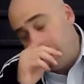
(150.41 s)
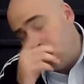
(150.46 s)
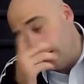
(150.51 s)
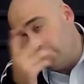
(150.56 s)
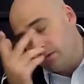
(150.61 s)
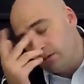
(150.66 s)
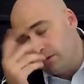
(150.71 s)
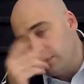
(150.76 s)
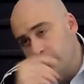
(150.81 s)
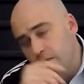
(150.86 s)

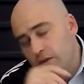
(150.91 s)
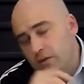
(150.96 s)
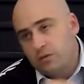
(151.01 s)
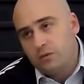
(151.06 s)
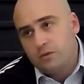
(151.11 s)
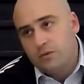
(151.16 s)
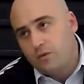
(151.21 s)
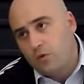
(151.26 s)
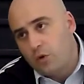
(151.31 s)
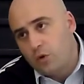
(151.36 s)
and uh,
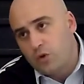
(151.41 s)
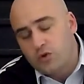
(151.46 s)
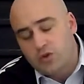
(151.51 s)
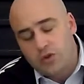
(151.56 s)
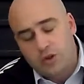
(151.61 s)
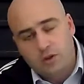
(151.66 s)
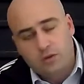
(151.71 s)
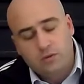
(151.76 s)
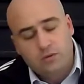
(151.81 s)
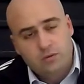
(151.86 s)
of
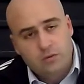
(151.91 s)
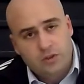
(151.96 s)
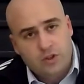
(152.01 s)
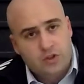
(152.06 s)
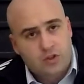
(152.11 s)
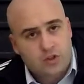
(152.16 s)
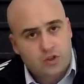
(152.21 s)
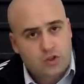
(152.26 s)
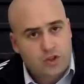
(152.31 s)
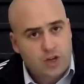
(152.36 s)
course, you know,
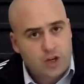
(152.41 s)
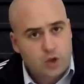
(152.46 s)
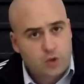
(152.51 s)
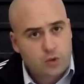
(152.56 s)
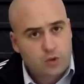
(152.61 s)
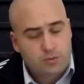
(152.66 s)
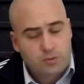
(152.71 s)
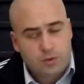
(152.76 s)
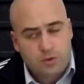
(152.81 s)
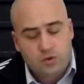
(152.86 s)
recent
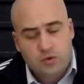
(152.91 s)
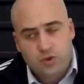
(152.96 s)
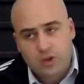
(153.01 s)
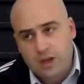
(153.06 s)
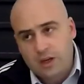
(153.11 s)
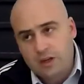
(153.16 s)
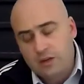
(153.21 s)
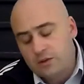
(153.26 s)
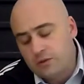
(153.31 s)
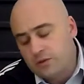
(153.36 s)
sexual abuse
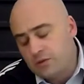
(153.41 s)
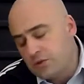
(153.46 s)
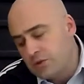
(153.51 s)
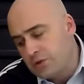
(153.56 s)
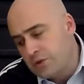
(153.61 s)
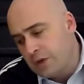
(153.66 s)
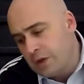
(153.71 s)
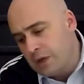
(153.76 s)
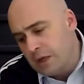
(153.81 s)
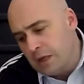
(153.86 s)

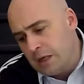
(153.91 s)
scandals